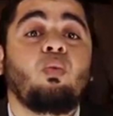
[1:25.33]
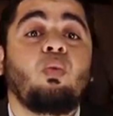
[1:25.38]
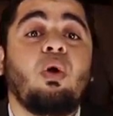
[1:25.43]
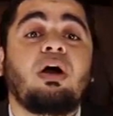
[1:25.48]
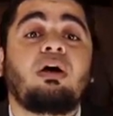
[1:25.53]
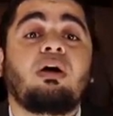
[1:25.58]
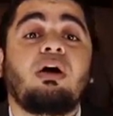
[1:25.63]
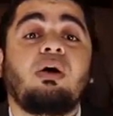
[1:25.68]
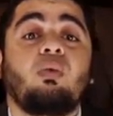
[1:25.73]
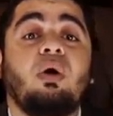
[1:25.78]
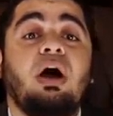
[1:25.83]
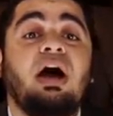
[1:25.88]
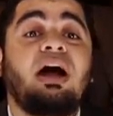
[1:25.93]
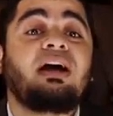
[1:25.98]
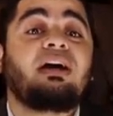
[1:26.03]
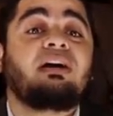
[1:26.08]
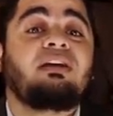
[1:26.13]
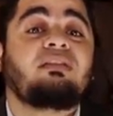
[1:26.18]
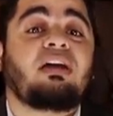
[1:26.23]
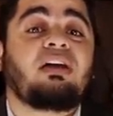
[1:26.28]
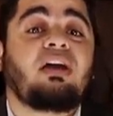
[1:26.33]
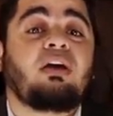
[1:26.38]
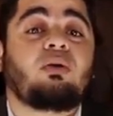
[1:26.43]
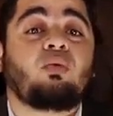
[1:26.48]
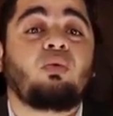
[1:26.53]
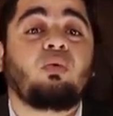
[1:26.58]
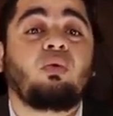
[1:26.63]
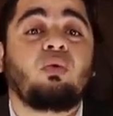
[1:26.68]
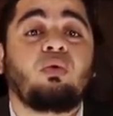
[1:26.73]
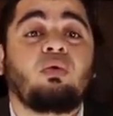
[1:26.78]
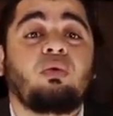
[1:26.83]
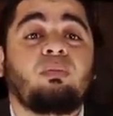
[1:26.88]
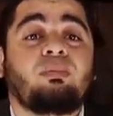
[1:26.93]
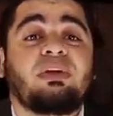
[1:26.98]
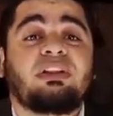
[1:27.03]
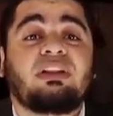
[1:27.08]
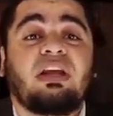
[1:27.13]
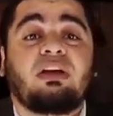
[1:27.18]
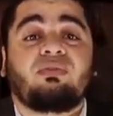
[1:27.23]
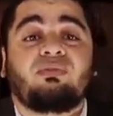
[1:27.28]
and started atoning the
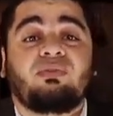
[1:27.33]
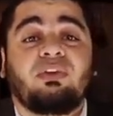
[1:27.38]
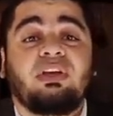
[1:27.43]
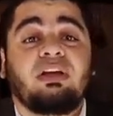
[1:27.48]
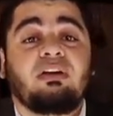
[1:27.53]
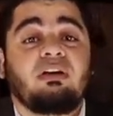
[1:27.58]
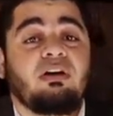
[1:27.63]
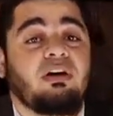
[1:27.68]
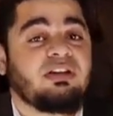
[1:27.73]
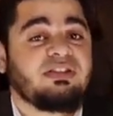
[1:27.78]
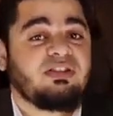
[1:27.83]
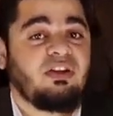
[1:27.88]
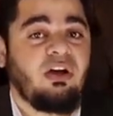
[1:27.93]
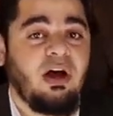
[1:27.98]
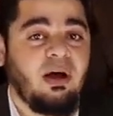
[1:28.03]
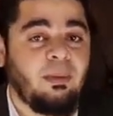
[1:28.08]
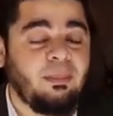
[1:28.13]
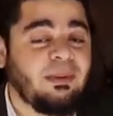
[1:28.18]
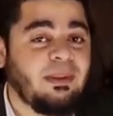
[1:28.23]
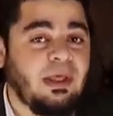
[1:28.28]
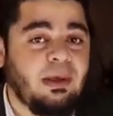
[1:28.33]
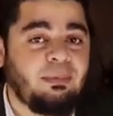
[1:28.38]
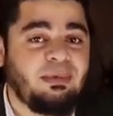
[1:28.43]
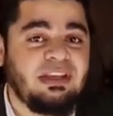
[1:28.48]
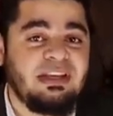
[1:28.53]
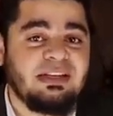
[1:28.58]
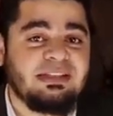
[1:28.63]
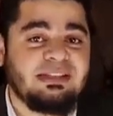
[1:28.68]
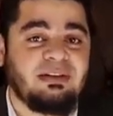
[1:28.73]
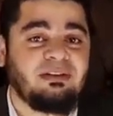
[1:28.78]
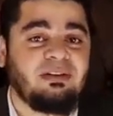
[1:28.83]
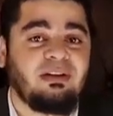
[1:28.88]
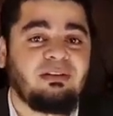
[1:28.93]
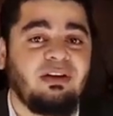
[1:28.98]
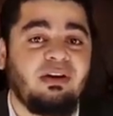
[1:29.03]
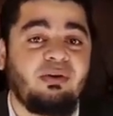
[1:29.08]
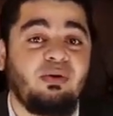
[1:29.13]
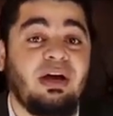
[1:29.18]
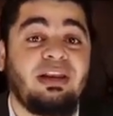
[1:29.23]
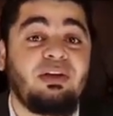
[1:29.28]
companions of the Prophet, peace be with
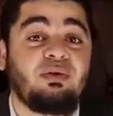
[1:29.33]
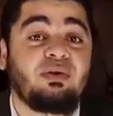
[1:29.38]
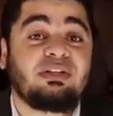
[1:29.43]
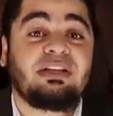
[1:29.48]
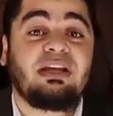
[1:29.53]
him,